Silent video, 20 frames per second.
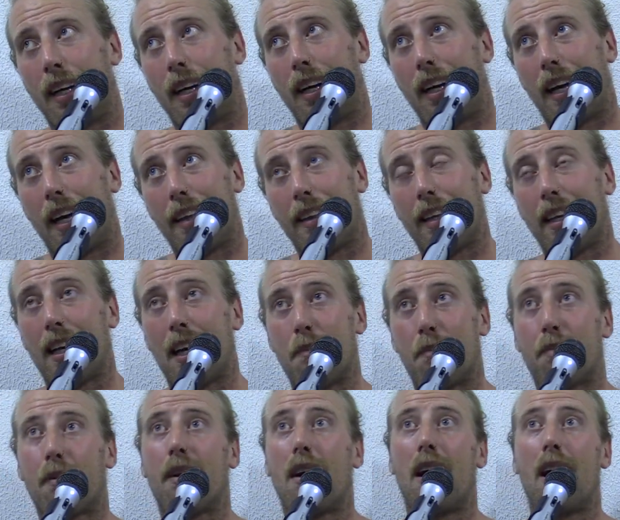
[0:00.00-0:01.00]
I think I
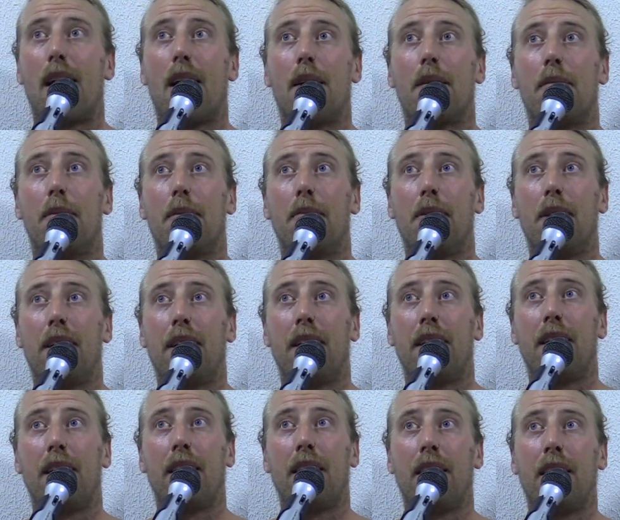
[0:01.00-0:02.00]

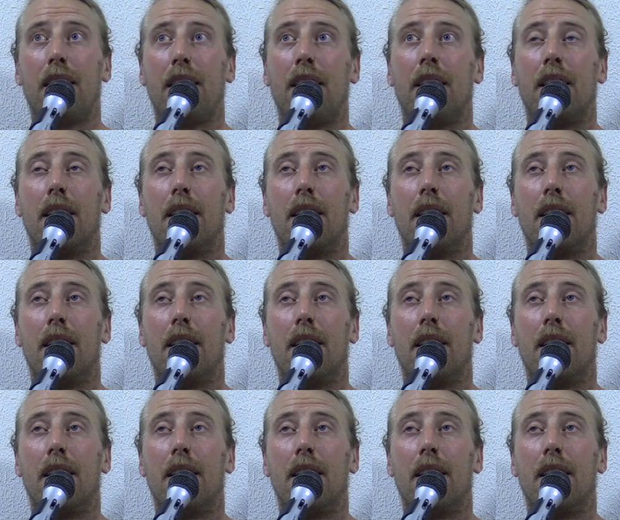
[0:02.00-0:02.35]
probably